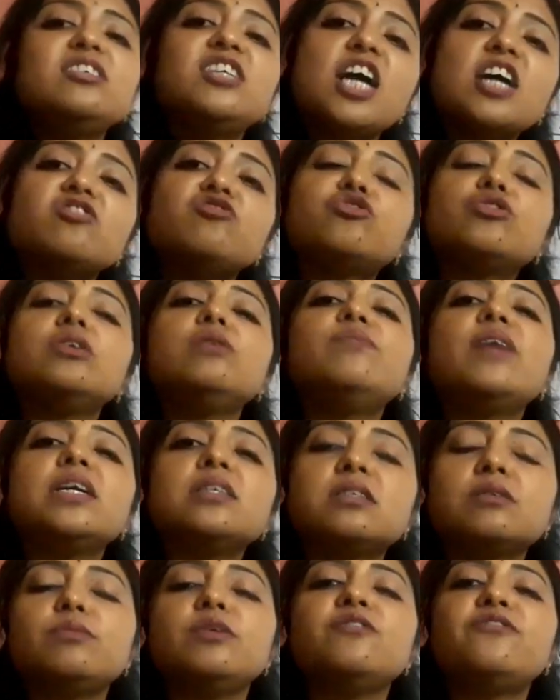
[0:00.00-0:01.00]
just
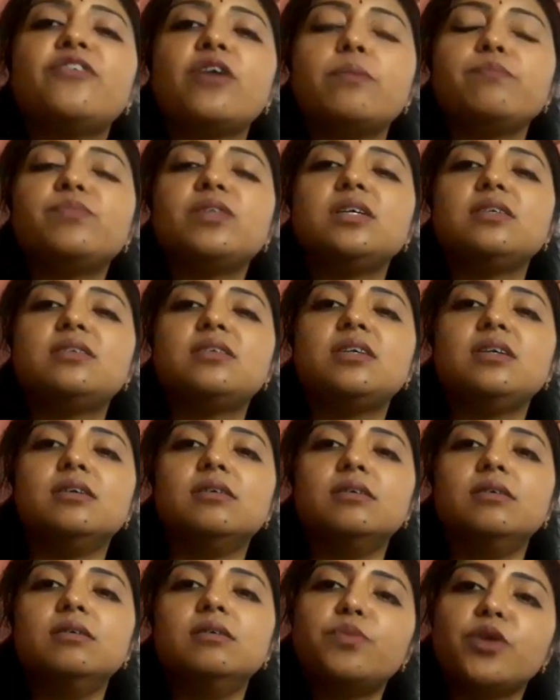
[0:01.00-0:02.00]
reversible from this here
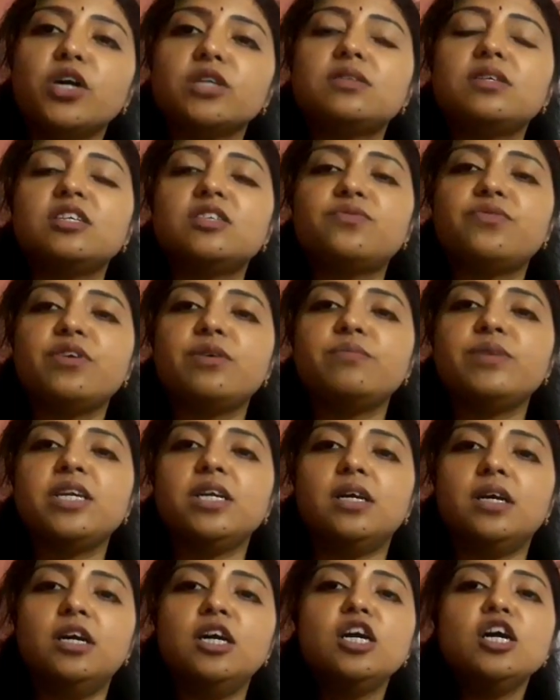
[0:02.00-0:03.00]
process from
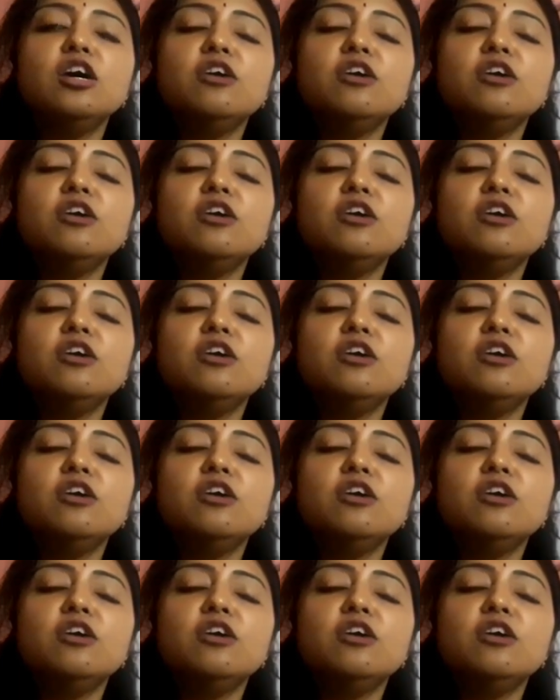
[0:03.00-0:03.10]
here.